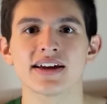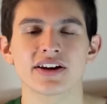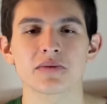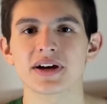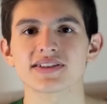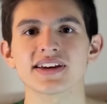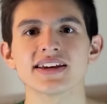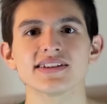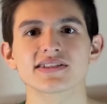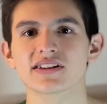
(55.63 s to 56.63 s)
Now, I'm not
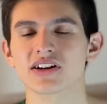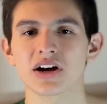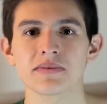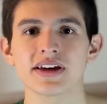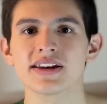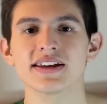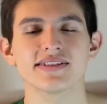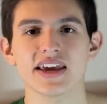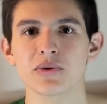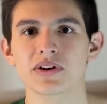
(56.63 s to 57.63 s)
saying he's going to come in
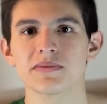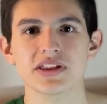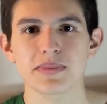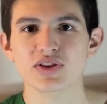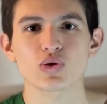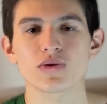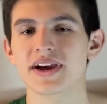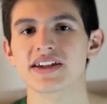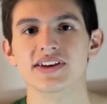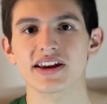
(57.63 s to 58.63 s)
day one and be the best
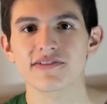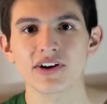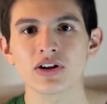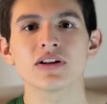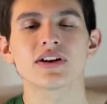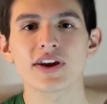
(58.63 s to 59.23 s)
cornerback in the NFL.